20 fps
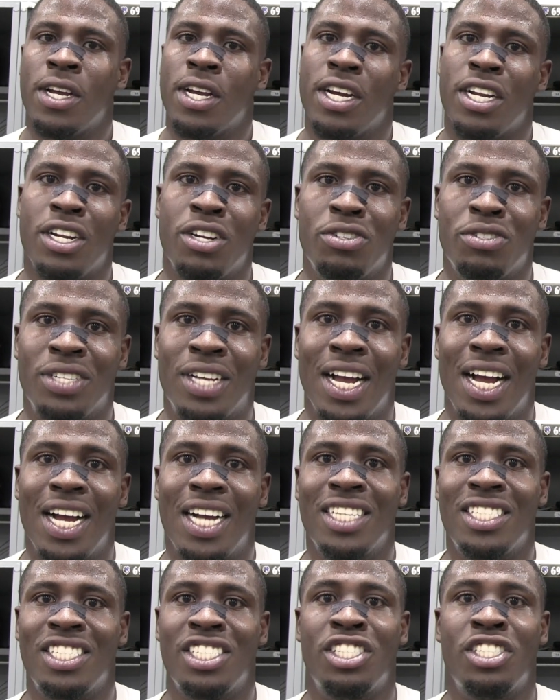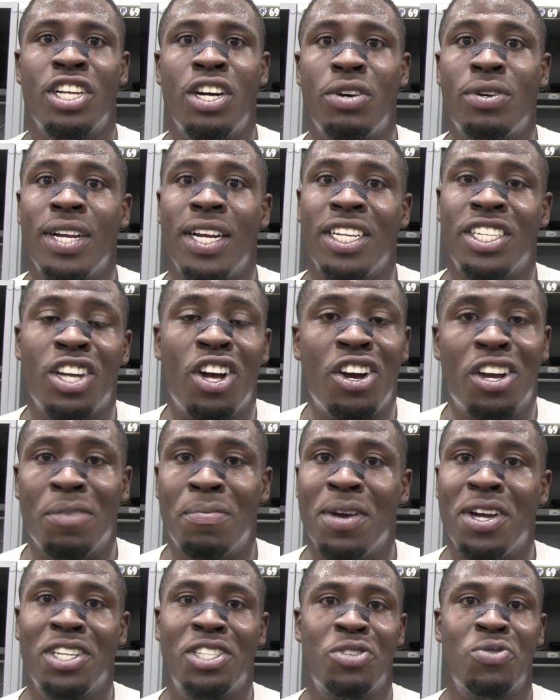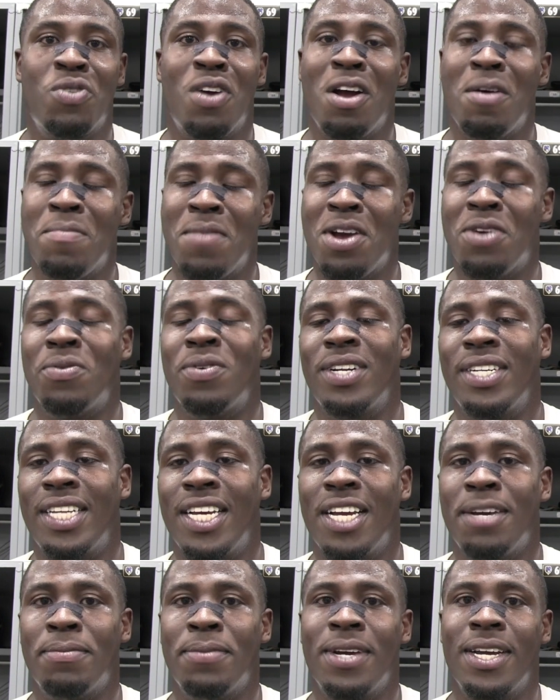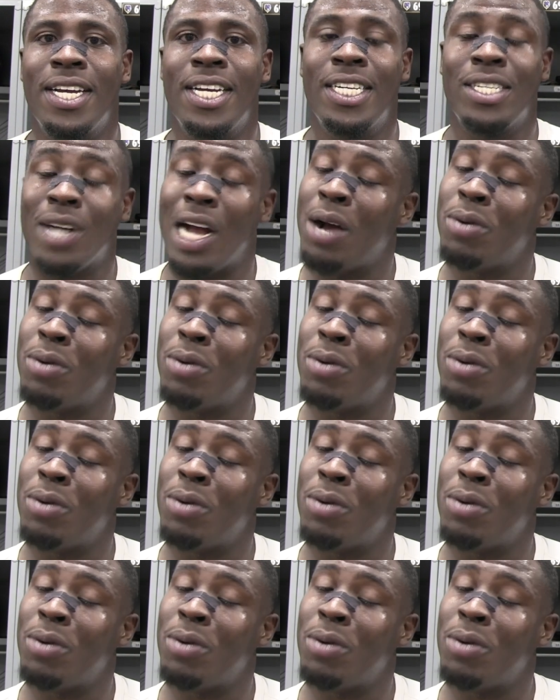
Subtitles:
And those guys just know that y'all can make it to where I'm at one day, man.